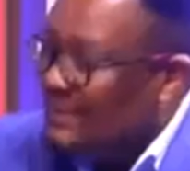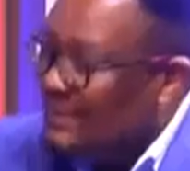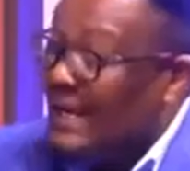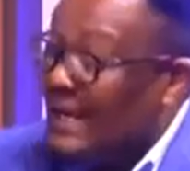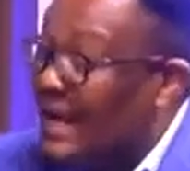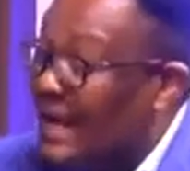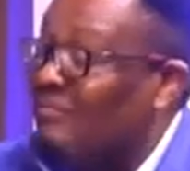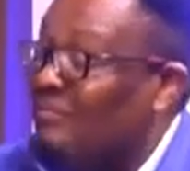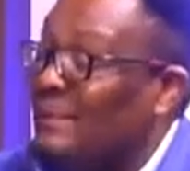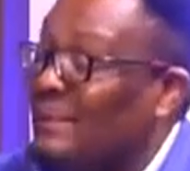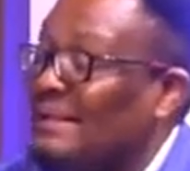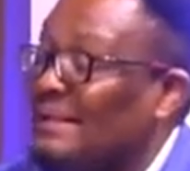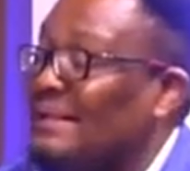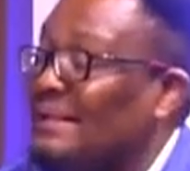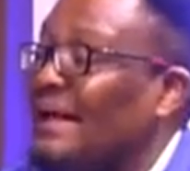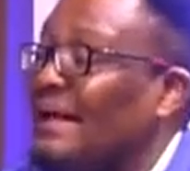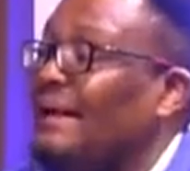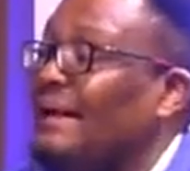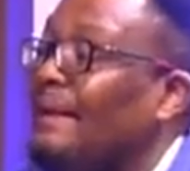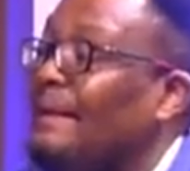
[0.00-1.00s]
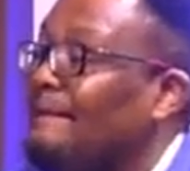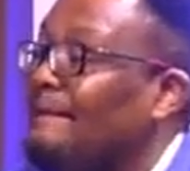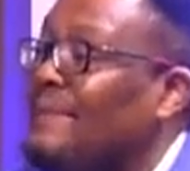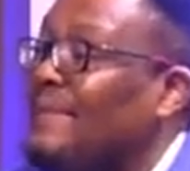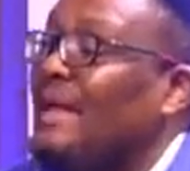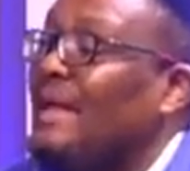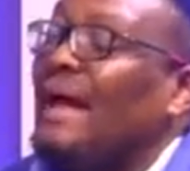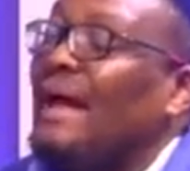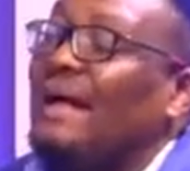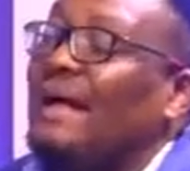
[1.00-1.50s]
the government then,
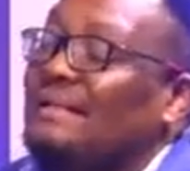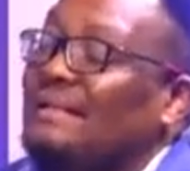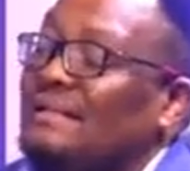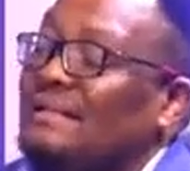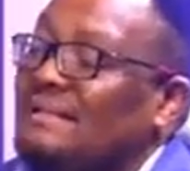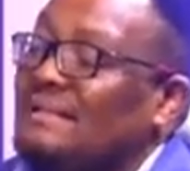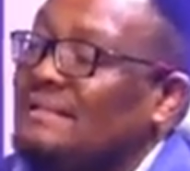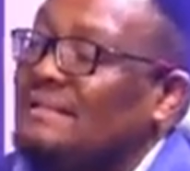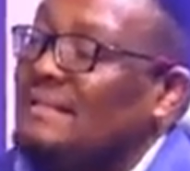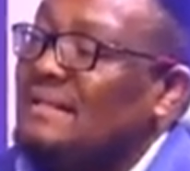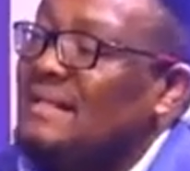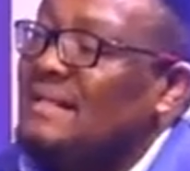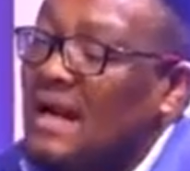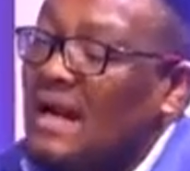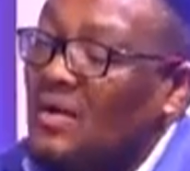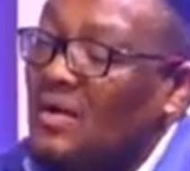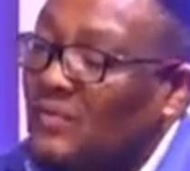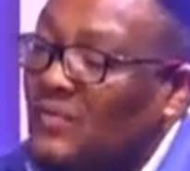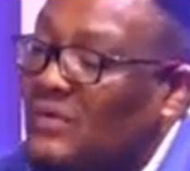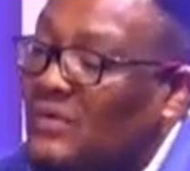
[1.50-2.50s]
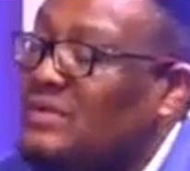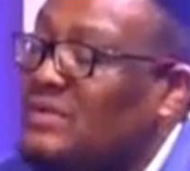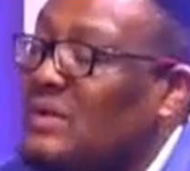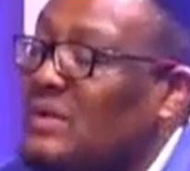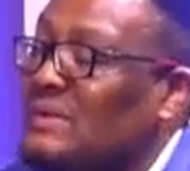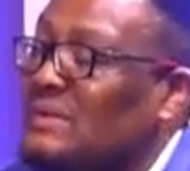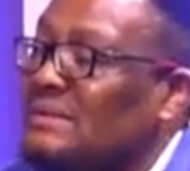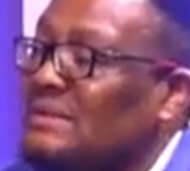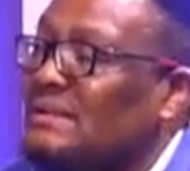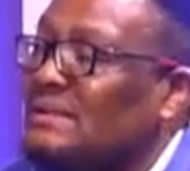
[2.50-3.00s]
and its senior
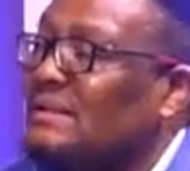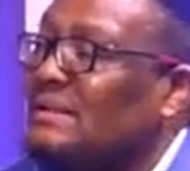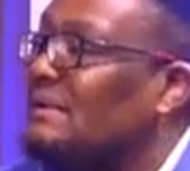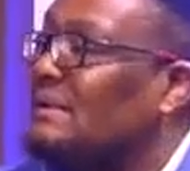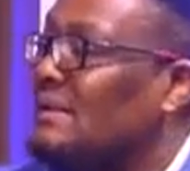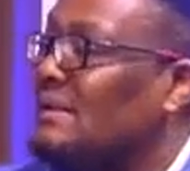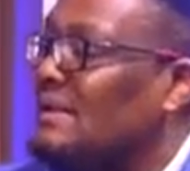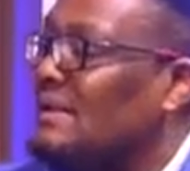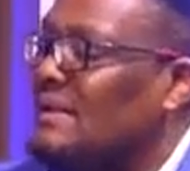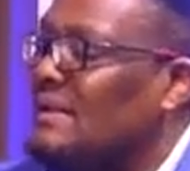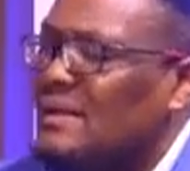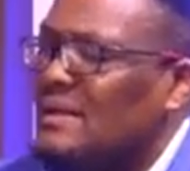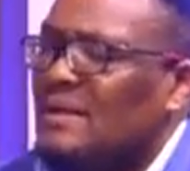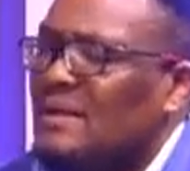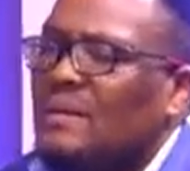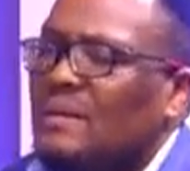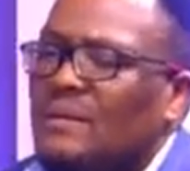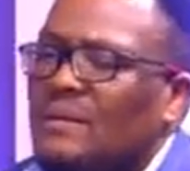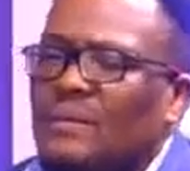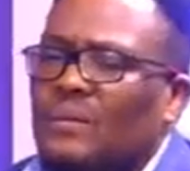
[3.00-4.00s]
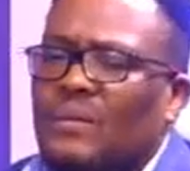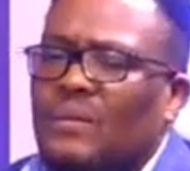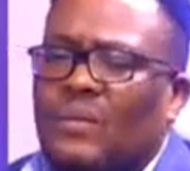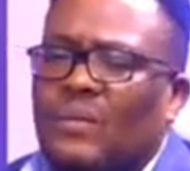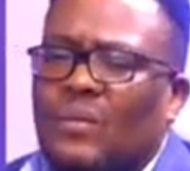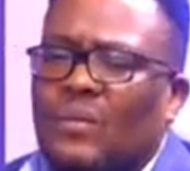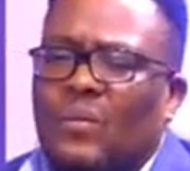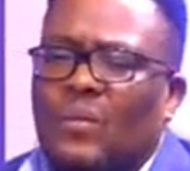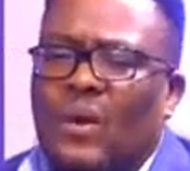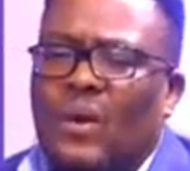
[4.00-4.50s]
officials.
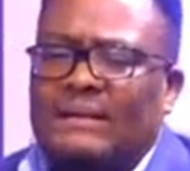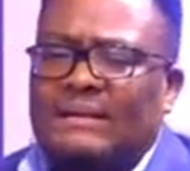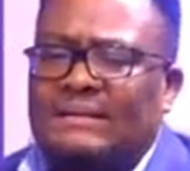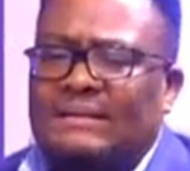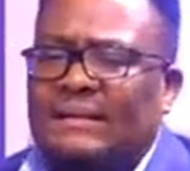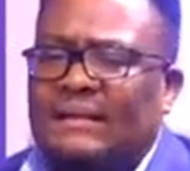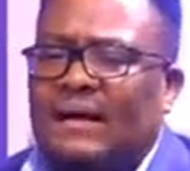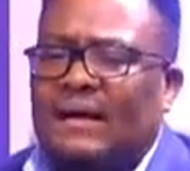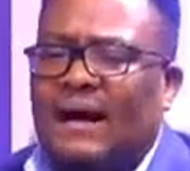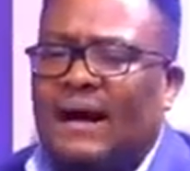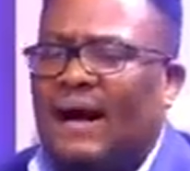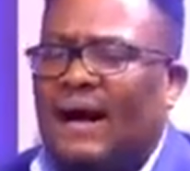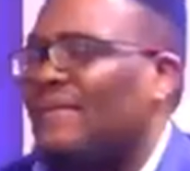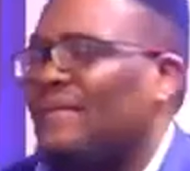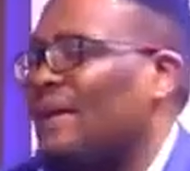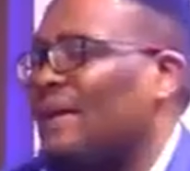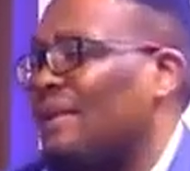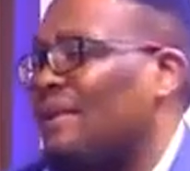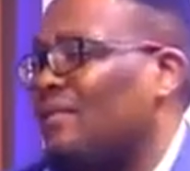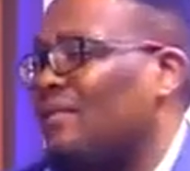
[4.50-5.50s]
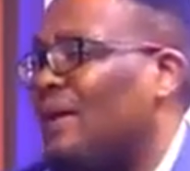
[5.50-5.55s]
What are the other